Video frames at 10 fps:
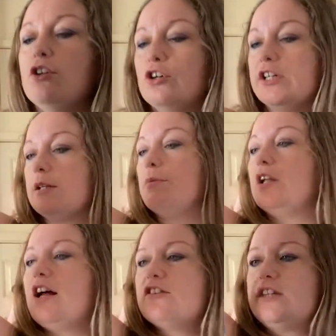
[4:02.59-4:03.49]
noticeable.
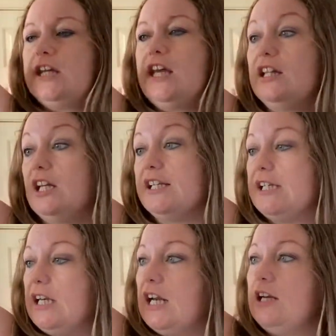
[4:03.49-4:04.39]
I'll stick it in the
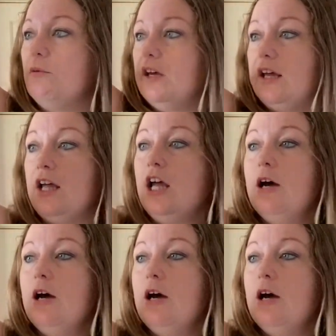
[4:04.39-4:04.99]
listing anyway.